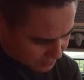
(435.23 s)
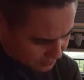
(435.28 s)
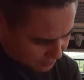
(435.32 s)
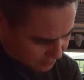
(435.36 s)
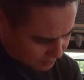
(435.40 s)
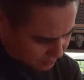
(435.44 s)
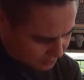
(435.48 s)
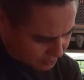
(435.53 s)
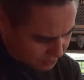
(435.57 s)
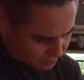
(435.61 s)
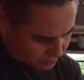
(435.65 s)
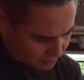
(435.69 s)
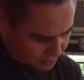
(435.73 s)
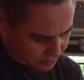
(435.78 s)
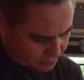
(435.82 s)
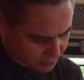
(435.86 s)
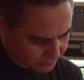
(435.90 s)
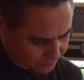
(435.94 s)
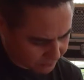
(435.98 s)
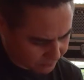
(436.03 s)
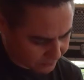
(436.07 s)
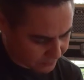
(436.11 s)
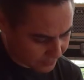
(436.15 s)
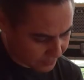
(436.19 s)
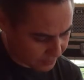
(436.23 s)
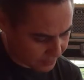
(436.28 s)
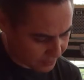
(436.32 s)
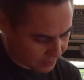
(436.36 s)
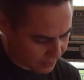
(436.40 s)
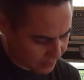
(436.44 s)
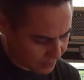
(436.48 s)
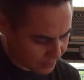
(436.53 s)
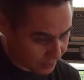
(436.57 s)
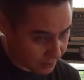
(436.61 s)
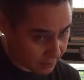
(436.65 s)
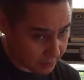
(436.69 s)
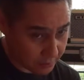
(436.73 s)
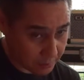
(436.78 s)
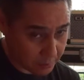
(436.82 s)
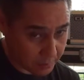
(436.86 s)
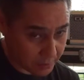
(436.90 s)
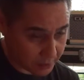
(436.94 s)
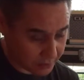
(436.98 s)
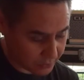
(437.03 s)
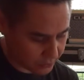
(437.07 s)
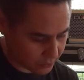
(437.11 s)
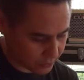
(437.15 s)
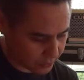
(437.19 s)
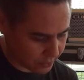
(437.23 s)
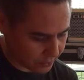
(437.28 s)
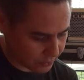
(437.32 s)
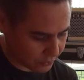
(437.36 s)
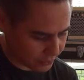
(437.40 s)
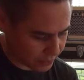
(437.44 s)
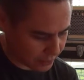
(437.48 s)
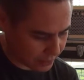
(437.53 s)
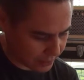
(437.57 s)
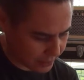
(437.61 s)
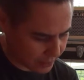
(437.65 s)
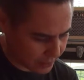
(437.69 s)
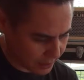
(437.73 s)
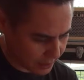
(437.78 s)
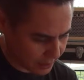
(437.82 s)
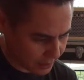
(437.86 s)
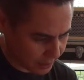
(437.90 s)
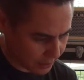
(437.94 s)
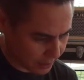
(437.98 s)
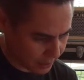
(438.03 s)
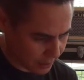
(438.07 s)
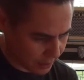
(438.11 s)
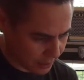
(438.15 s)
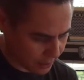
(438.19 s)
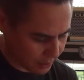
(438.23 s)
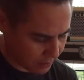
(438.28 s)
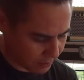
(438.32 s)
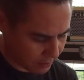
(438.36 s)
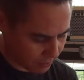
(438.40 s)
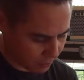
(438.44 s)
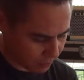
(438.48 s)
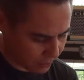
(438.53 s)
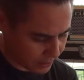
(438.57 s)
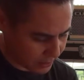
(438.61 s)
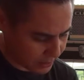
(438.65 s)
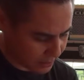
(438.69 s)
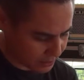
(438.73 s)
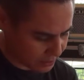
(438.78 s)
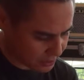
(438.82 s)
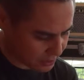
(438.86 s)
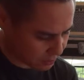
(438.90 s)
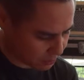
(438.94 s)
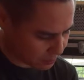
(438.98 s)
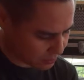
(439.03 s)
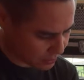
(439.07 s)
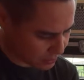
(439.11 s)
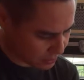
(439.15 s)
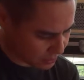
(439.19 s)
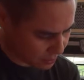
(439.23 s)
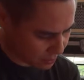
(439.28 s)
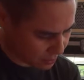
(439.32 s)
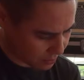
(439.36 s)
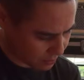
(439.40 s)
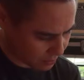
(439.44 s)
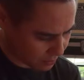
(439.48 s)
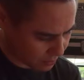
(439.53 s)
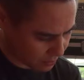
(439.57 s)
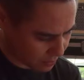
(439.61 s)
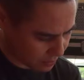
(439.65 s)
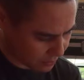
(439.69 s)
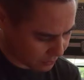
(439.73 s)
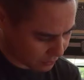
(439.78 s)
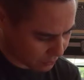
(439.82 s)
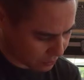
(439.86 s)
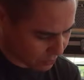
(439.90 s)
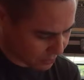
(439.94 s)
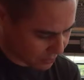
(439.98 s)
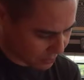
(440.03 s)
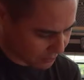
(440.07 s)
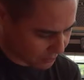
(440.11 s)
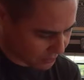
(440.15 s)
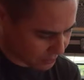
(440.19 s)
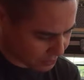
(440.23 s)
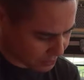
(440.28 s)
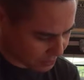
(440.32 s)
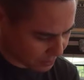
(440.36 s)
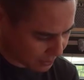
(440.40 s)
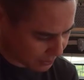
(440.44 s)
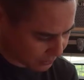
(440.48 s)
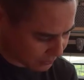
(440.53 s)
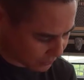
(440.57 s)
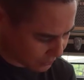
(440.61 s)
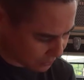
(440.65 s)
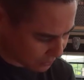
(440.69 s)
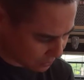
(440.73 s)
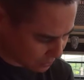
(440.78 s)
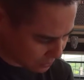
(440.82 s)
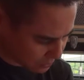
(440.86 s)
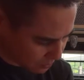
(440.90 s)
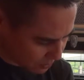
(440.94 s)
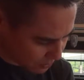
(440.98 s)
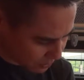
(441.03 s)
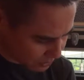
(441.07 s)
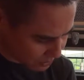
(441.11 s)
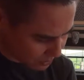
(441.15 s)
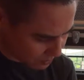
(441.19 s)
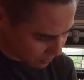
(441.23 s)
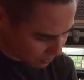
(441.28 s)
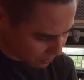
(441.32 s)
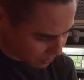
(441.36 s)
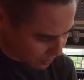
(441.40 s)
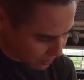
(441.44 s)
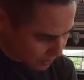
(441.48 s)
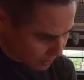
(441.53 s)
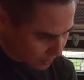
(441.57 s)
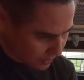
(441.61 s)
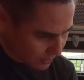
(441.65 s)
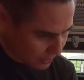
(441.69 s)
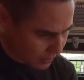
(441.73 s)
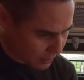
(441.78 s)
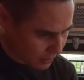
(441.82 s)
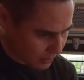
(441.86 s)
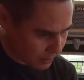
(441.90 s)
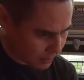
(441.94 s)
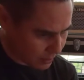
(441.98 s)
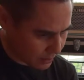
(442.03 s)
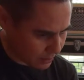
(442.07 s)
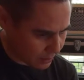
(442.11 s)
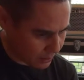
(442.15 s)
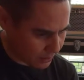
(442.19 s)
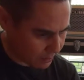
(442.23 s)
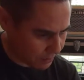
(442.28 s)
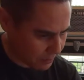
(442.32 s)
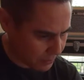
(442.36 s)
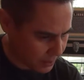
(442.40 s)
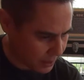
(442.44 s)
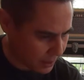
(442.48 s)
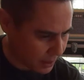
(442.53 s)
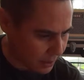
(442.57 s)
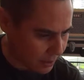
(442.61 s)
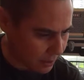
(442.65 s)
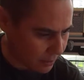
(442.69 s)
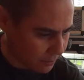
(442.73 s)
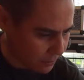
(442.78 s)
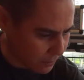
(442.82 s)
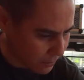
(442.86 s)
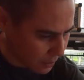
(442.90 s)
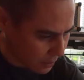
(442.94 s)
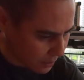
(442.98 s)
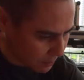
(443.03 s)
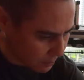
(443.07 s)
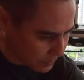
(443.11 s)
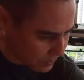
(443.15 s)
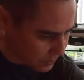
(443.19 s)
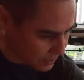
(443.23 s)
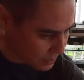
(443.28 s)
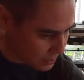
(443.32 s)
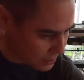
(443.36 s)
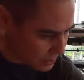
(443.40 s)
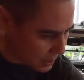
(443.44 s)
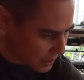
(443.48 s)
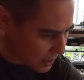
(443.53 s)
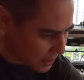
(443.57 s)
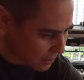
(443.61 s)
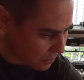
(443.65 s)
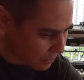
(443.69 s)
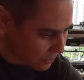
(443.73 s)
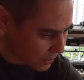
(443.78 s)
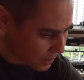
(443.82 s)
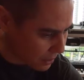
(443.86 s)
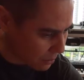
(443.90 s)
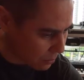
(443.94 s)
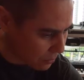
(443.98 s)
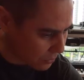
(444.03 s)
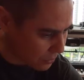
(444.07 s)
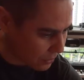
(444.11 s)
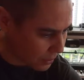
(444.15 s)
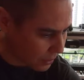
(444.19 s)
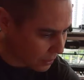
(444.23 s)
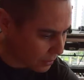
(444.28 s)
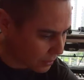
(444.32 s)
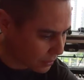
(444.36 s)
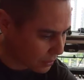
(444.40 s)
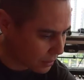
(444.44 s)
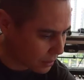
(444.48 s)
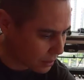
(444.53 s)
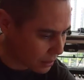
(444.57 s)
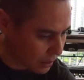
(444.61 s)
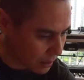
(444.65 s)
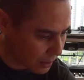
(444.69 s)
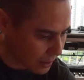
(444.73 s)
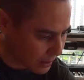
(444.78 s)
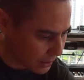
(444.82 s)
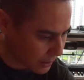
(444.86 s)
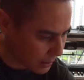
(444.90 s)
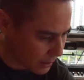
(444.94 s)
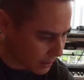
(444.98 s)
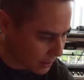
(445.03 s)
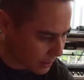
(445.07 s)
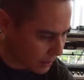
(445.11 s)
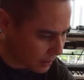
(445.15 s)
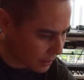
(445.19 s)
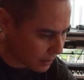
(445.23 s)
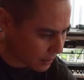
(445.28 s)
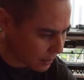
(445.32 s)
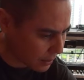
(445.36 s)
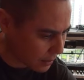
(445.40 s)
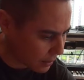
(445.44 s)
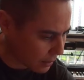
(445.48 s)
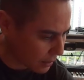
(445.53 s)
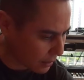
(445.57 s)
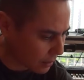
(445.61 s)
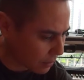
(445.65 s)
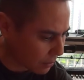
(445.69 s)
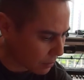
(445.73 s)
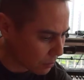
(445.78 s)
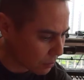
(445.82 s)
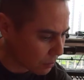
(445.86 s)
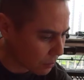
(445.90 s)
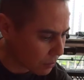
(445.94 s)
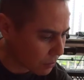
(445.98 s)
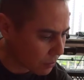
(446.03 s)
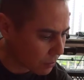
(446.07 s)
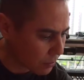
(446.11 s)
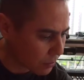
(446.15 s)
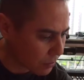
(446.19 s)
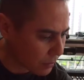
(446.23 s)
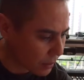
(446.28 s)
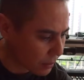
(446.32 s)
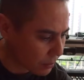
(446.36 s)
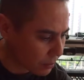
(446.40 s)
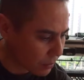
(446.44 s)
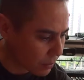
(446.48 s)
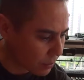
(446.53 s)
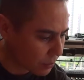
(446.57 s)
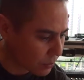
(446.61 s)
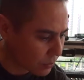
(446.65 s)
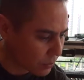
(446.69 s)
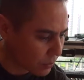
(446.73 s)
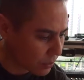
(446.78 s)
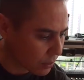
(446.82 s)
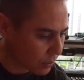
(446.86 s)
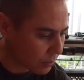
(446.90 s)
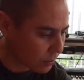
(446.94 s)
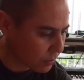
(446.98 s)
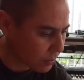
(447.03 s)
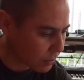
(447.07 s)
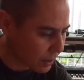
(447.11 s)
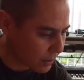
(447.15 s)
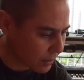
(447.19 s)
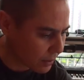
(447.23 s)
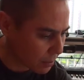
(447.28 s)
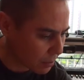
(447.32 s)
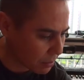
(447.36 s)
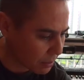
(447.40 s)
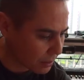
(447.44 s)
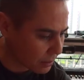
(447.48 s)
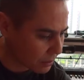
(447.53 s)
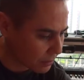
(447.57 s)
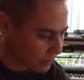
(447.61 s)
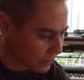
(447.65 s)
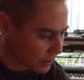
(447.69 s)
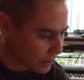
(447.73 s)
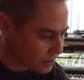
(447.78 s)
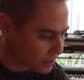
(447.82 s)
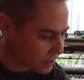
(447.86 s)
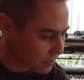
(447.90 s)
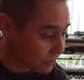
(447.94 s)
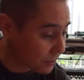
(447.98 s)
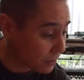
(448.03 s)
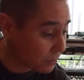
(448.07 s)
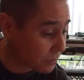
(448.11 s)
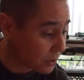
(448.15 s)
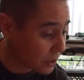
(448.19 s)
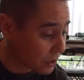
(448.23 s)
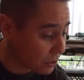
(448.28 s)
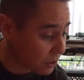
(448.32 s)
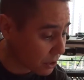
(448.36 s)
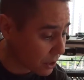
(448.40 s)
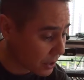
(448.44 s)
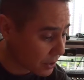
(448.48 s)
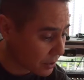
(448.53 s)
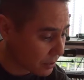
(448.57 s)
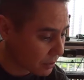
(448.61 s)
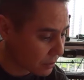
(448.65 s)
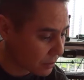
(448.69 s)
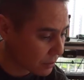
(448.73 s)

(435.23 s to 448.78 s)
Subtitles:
this finger here is traditionally the weakest, so I try and give it as much to do as possible. And if I started that with the click, play that a little faster, 59.